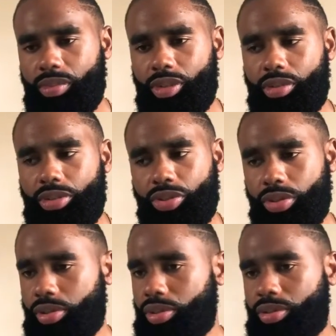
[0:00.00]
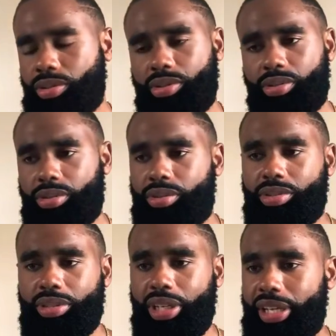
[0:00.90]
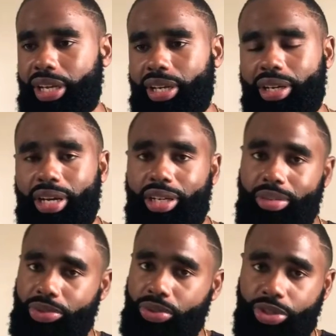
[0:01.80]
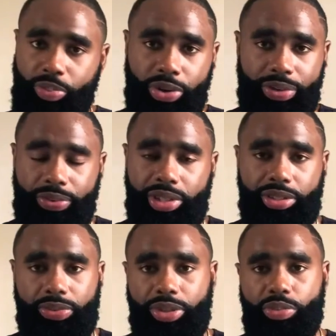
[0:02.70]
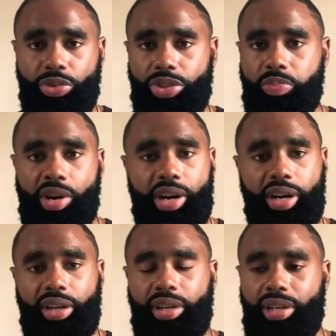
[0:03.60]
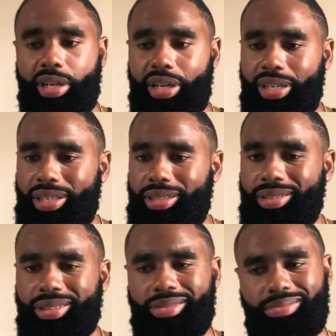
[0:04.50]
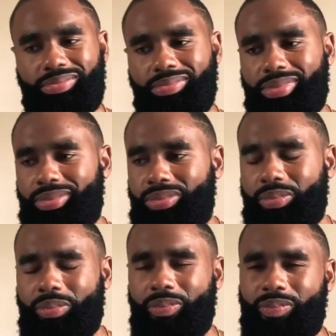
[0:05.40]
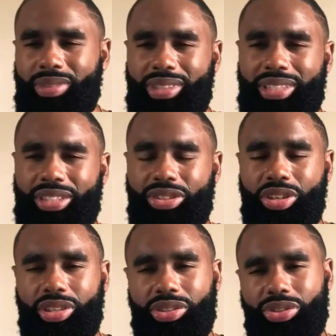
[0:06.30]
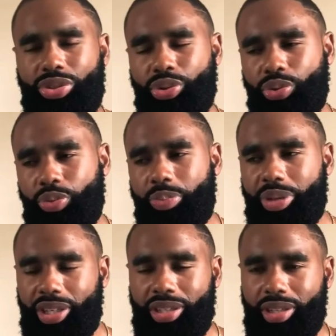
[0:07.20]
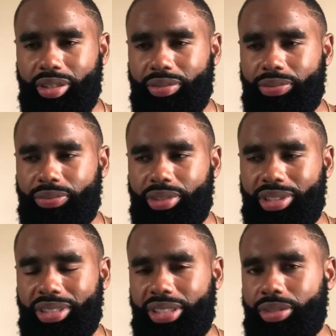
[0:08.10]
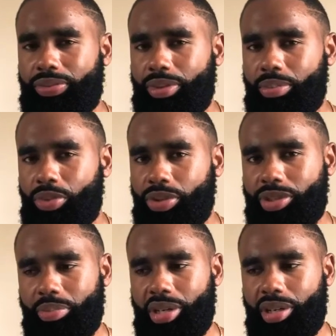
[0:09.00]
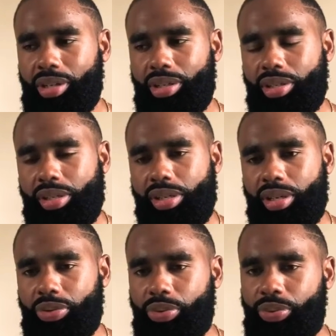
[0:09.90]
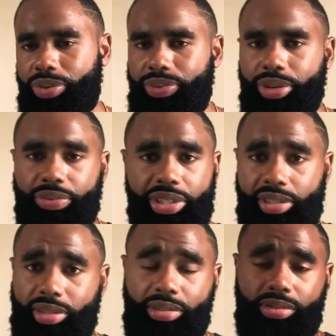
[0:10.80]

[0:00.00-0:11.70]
So again, that comes down to preference for the most part, and is not too big of a deal for most men within reason.